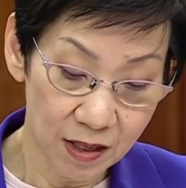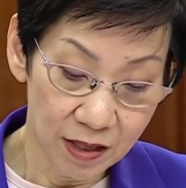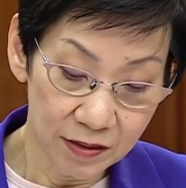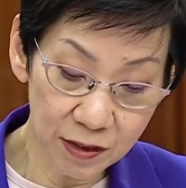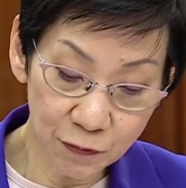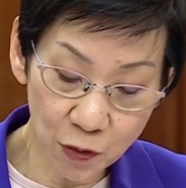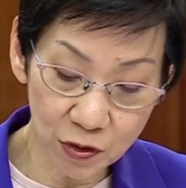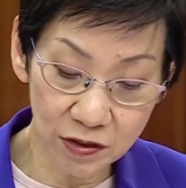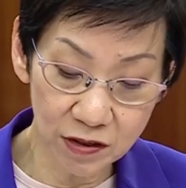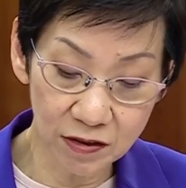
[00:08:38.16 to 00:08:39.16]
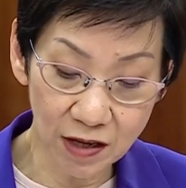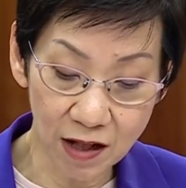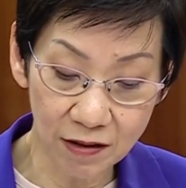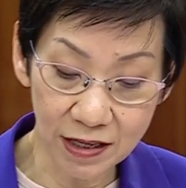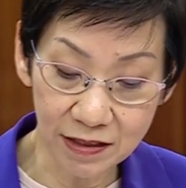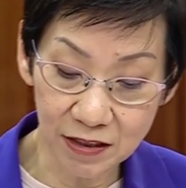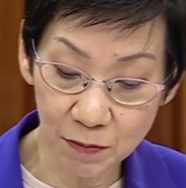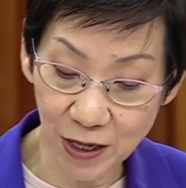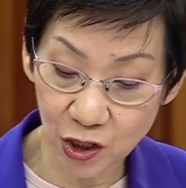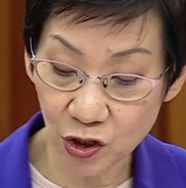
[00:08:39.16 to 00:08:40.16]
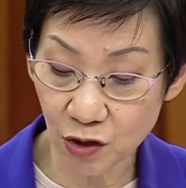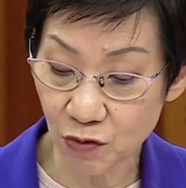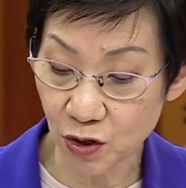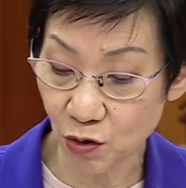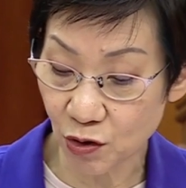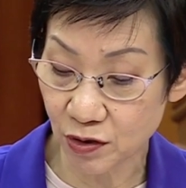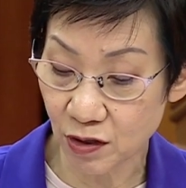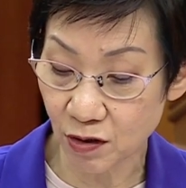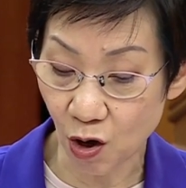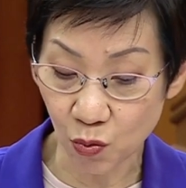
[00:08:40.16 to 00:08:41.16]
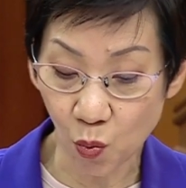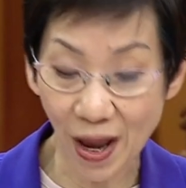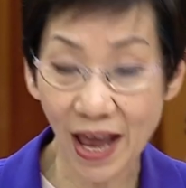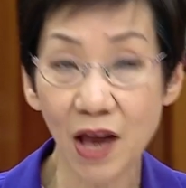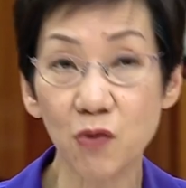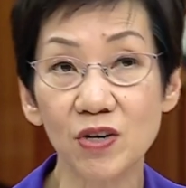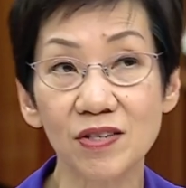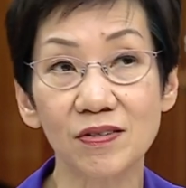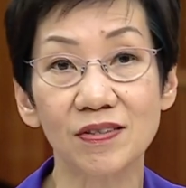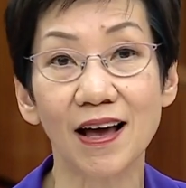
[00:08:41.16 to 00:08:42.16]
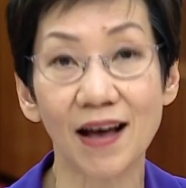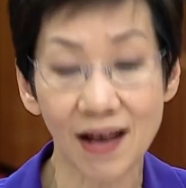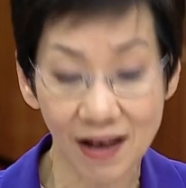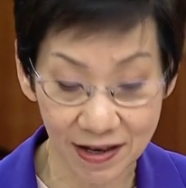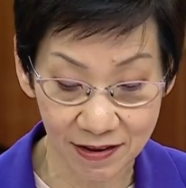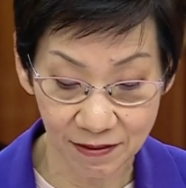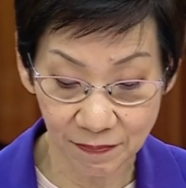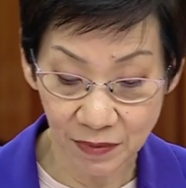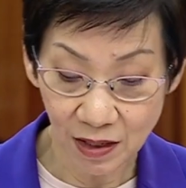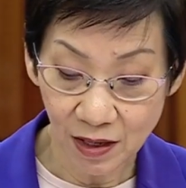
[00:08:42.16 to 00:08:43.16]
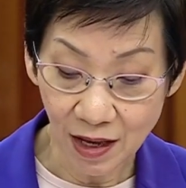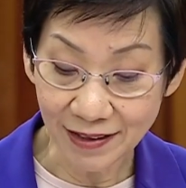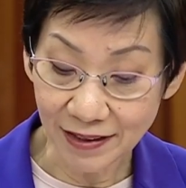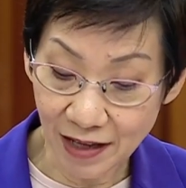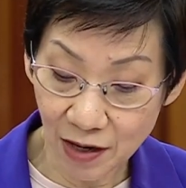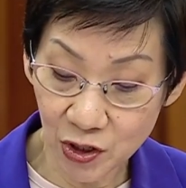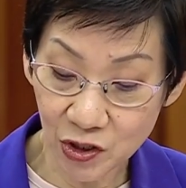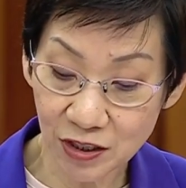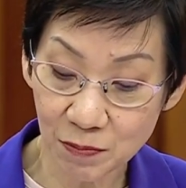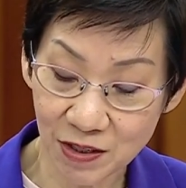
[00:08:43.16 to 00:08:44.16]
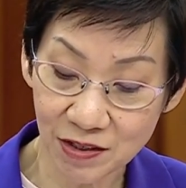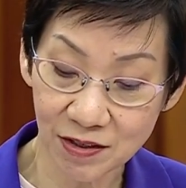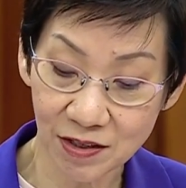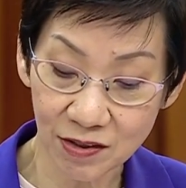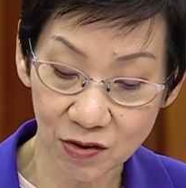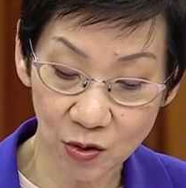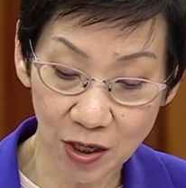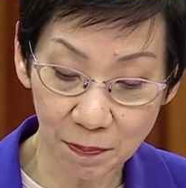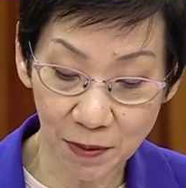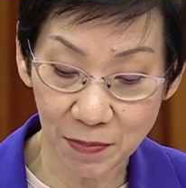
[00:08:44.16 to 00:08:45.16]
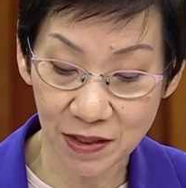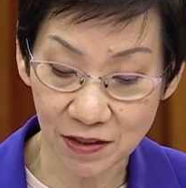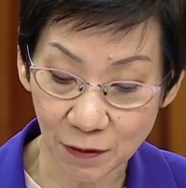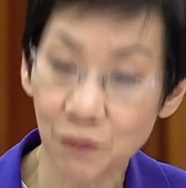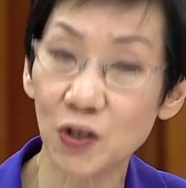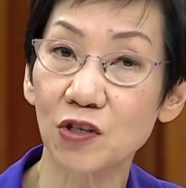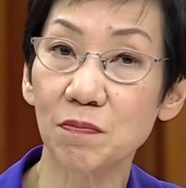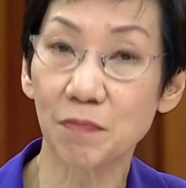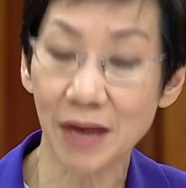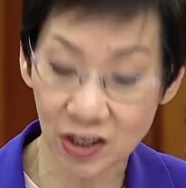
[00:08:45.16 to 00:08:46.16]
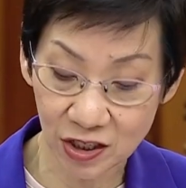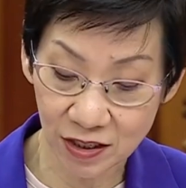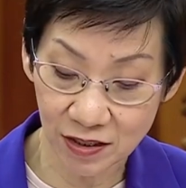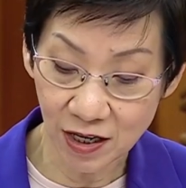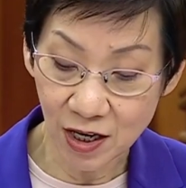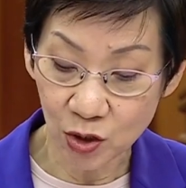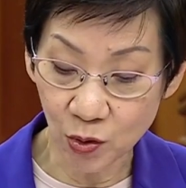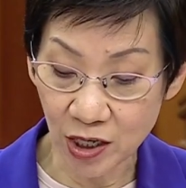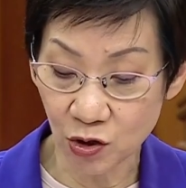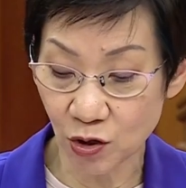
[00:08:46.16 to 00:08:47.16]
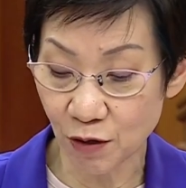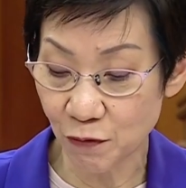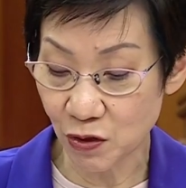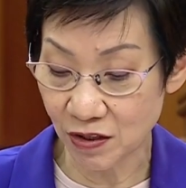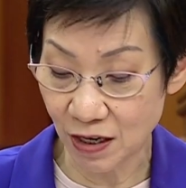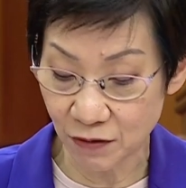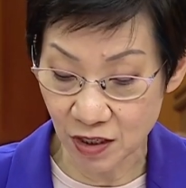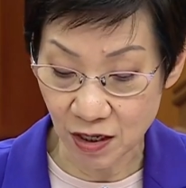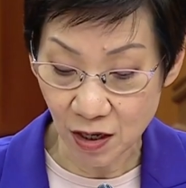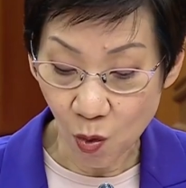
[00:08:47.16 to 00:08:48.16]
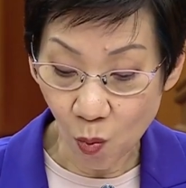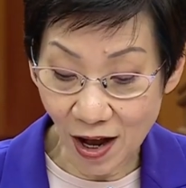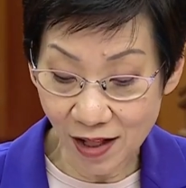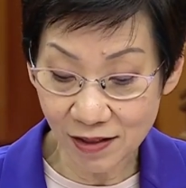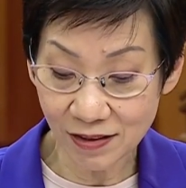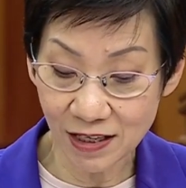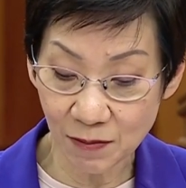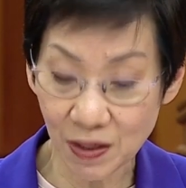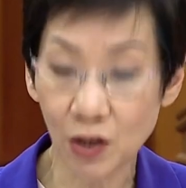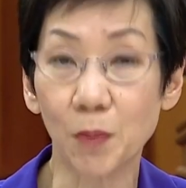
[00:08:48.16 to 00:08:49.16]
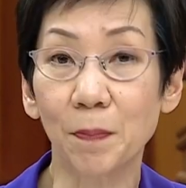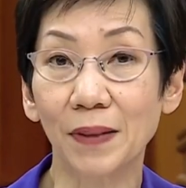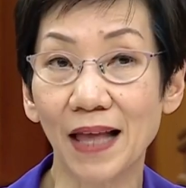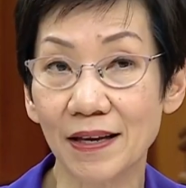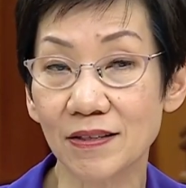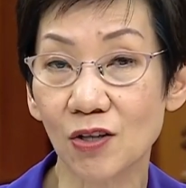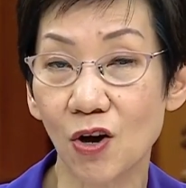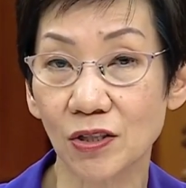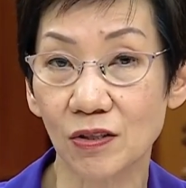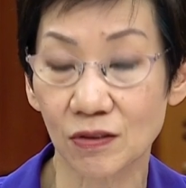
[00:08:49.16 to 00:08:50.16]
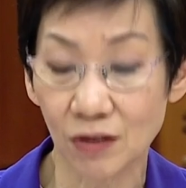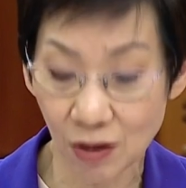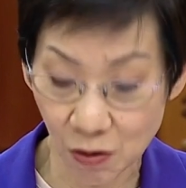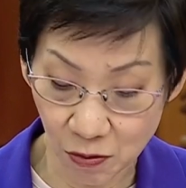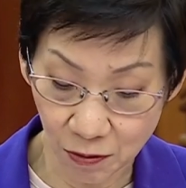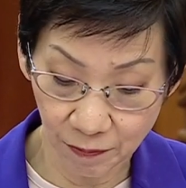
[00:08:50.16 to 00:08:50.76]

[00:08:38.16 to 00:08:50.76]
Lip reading: This focuses our inspection resources on where risks are higher and encourages businesses to implement sufficient measures to ensure food safety while keeping compliance costs low.